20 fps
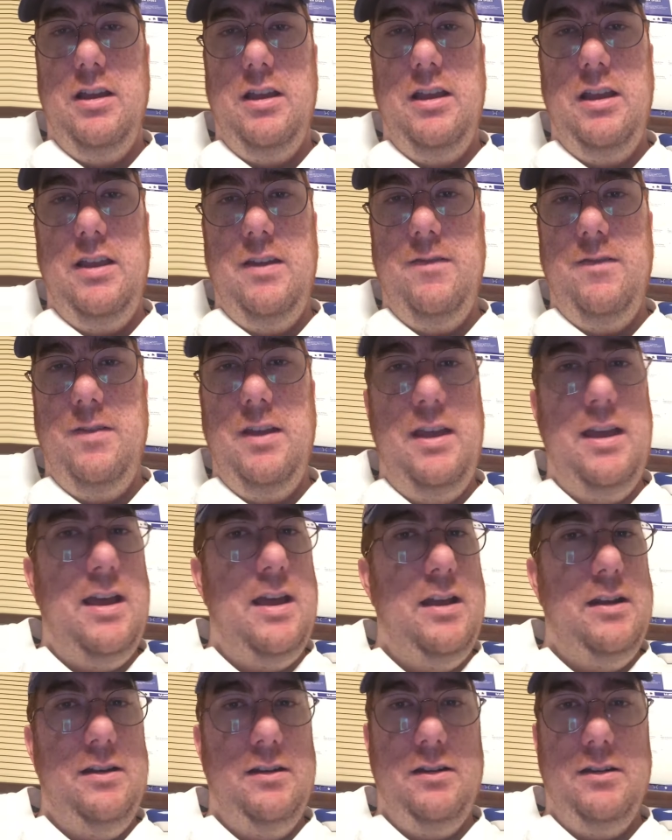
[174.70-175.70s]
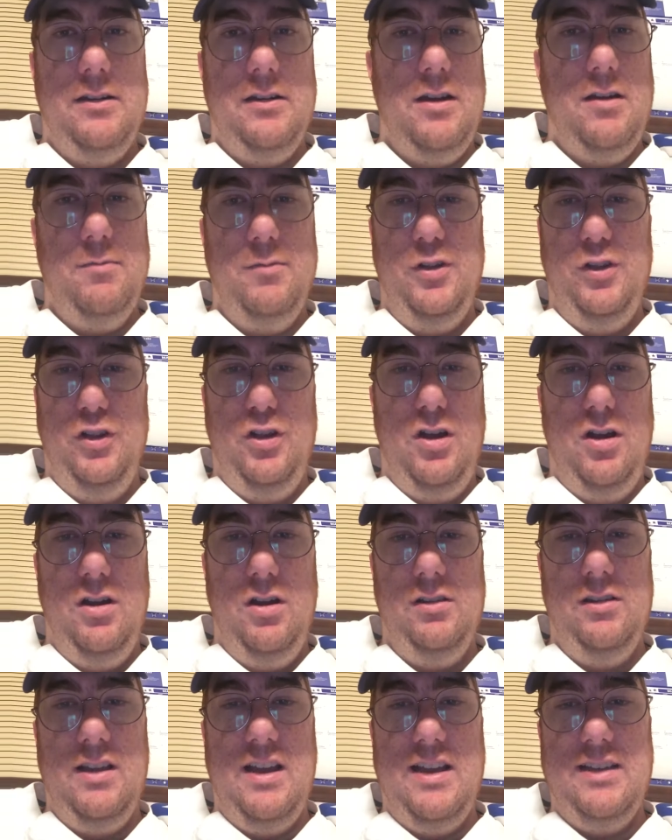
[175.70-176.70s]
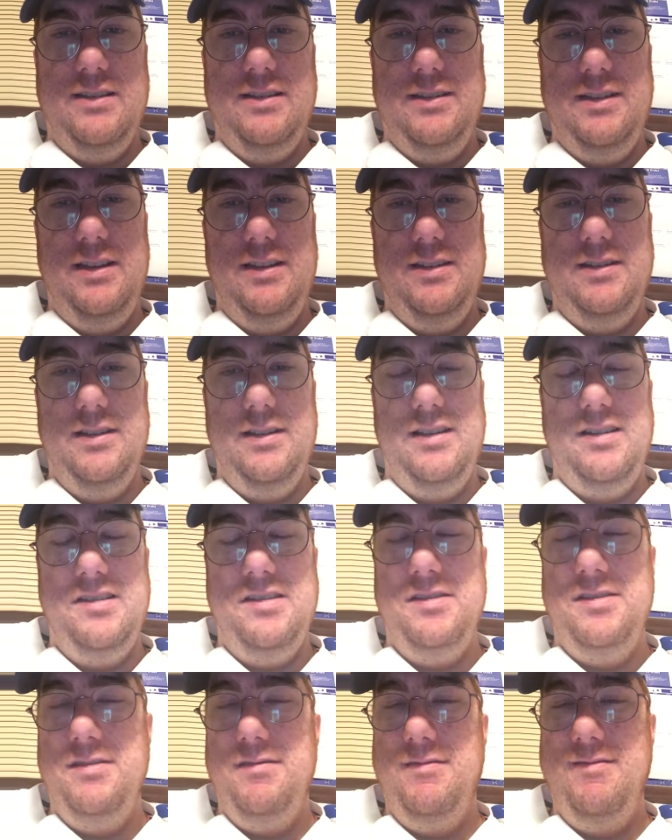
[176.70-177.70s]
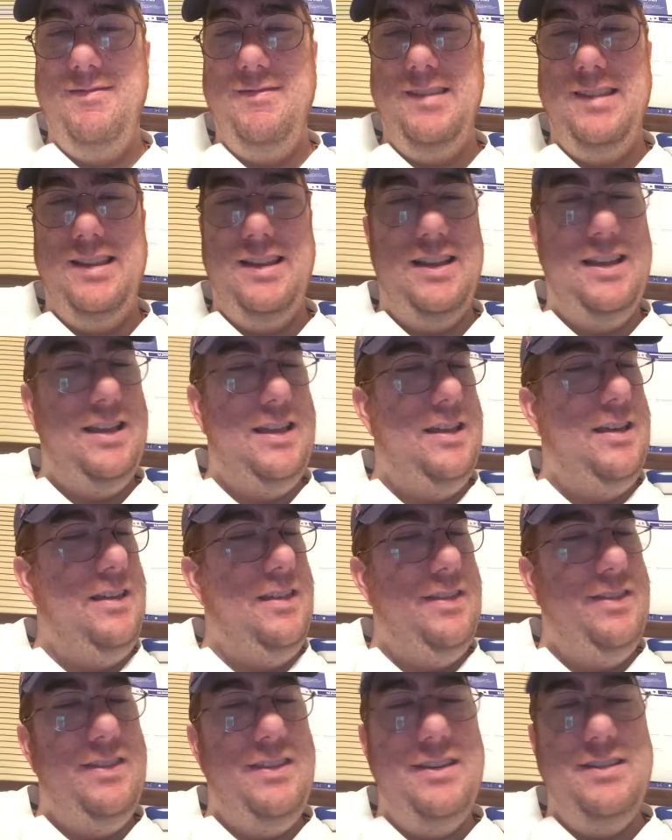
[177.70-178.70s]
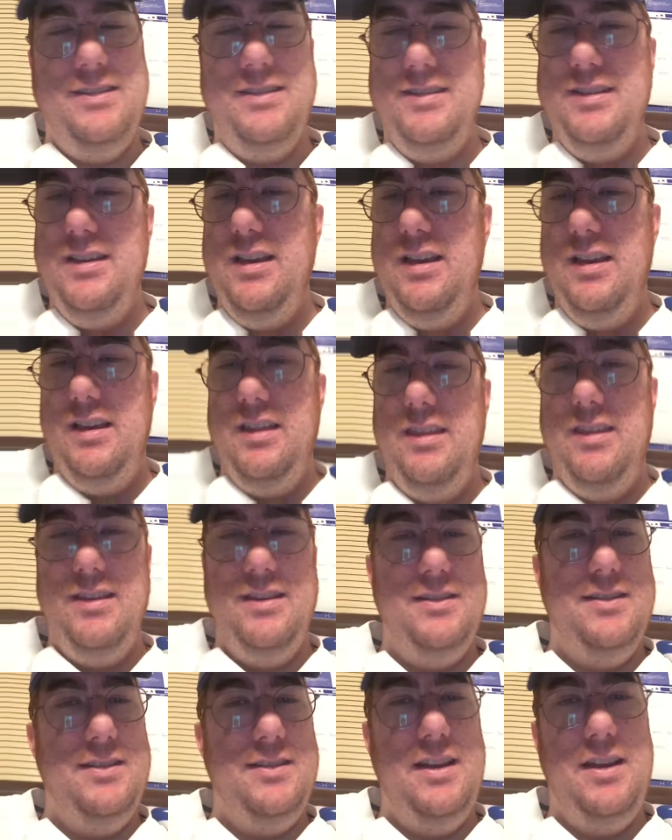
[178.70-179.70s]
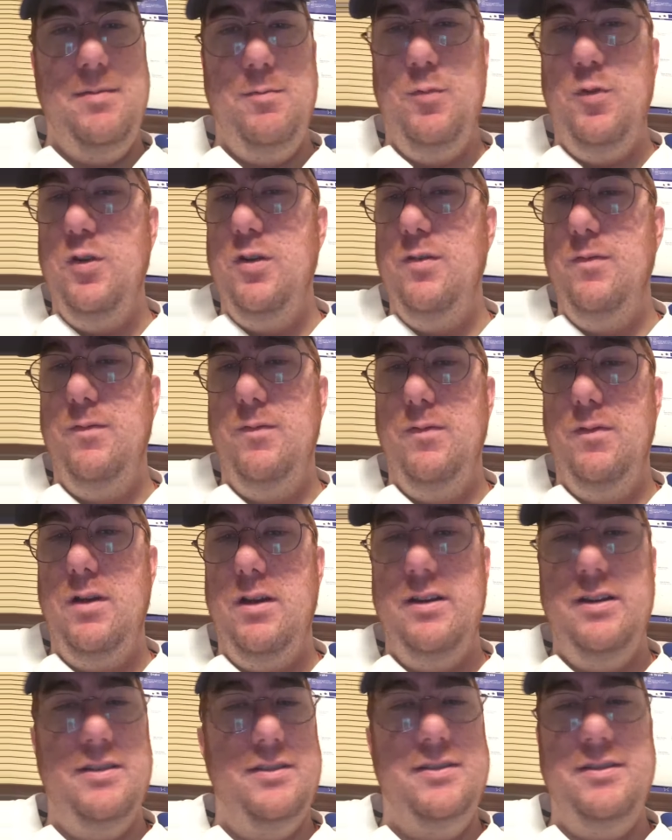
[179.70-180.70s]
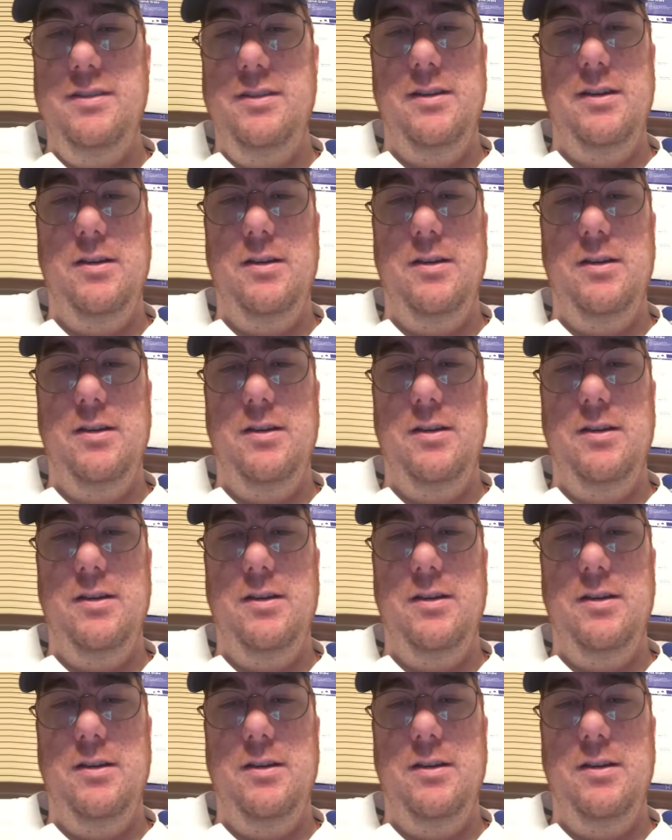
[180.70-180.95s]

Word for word: If he hadn't come along last season this team, this team would have run into the